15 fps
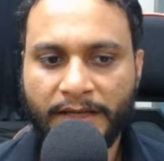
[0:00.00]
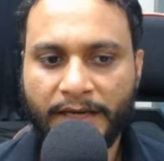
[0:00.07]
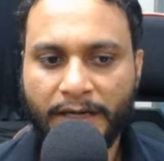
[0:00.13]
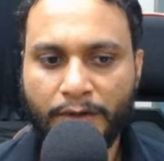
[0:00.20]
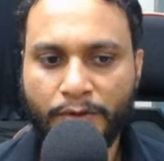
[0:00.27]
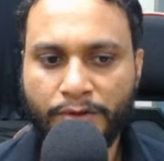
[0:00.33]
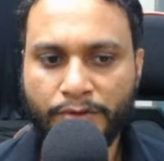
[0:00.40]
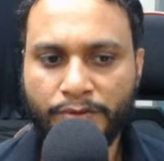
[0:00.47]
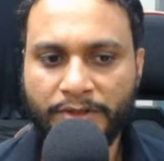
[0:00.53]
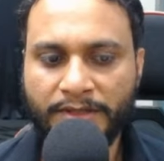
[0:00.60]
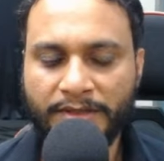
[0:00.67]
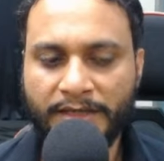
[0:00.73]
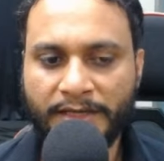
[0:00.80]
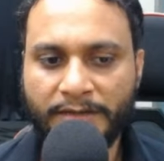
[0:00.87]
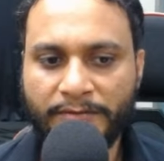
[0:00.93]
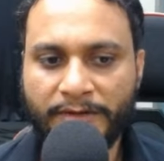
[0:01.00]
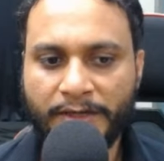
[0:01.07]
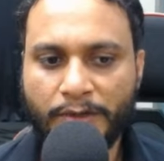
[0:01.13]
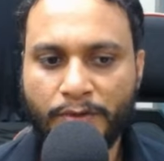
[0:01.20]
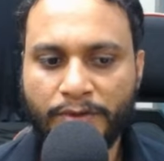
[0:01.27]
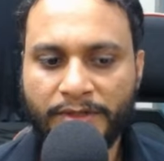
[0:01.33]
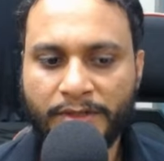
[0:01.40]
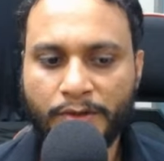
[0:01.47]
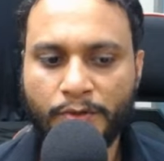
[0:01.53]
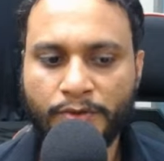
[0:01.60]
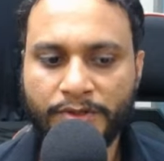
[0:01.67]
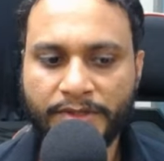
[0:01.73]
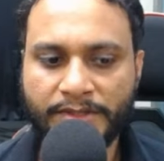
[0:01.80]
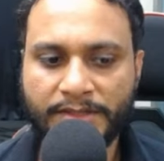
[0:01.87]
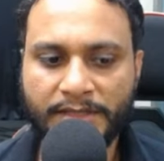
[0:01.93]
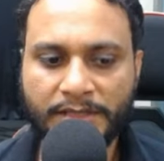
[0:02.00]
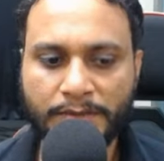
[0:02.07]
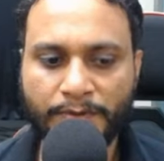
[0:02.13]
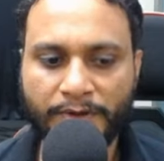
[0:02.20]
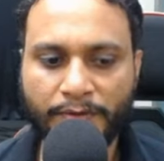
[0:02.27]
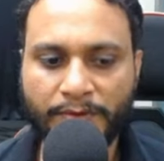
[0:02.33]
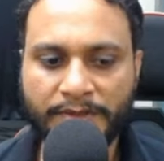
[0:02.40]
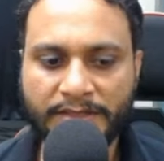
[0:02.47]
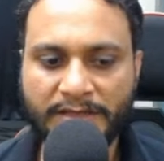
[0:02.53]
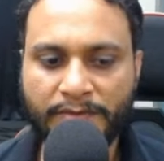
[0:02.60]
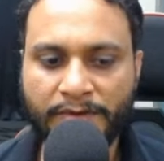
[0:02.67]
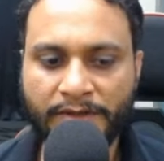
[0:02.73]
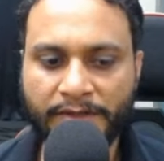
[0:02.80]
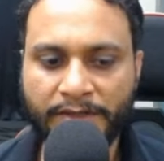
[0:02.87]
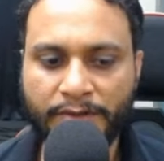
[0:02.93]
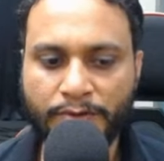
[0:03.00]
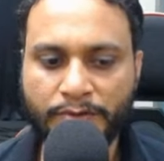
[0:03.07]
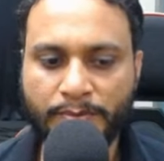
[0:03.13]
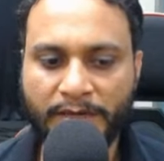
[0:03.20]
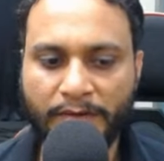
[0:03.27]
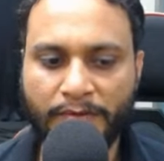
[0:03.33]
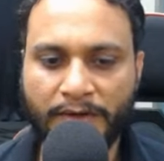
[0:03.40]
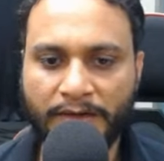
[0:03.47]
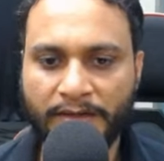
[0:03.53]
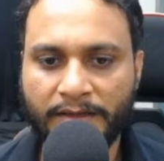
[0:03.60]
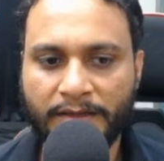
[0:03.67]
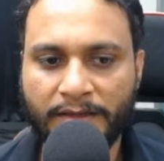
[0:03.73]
And don't you think that if I don't include this C, its frequency will reduce by 1.